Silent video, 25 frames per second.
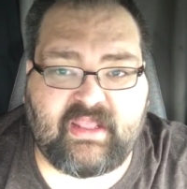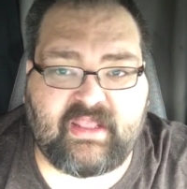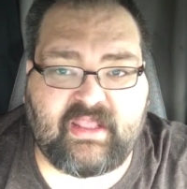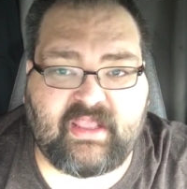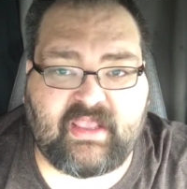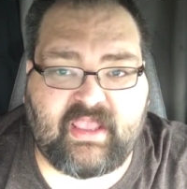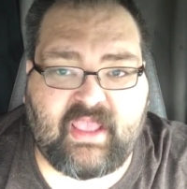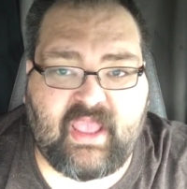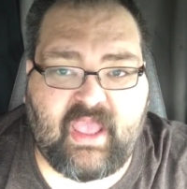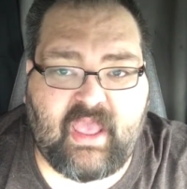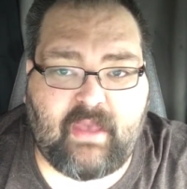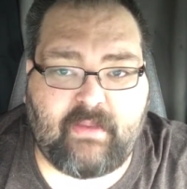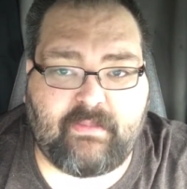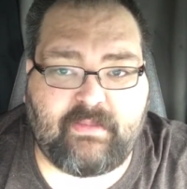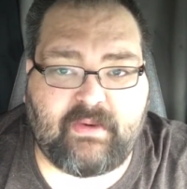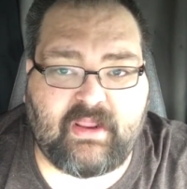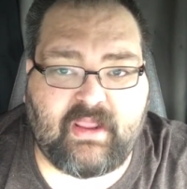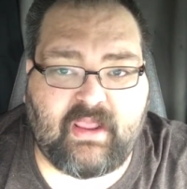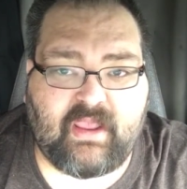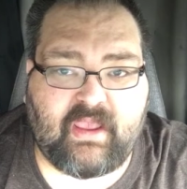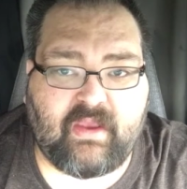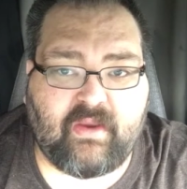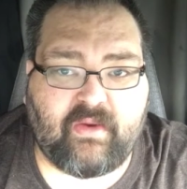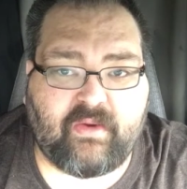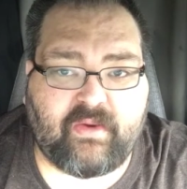in the
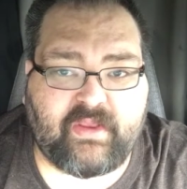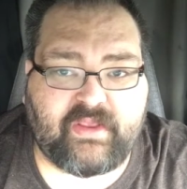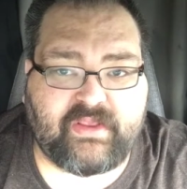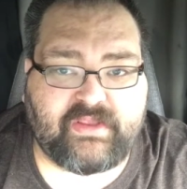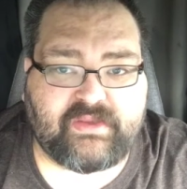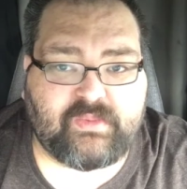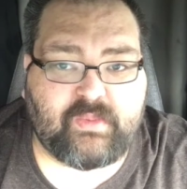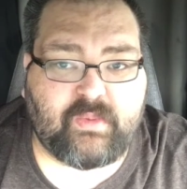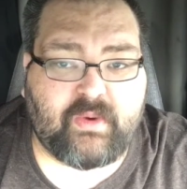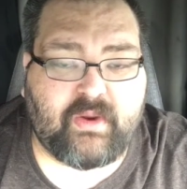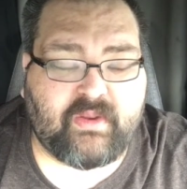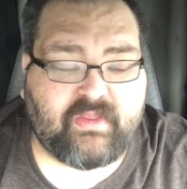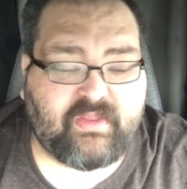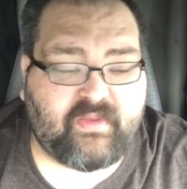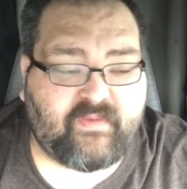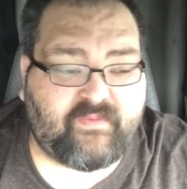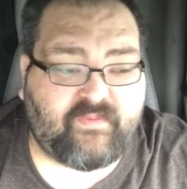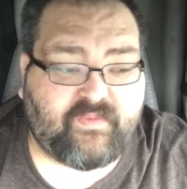cabinet areas where the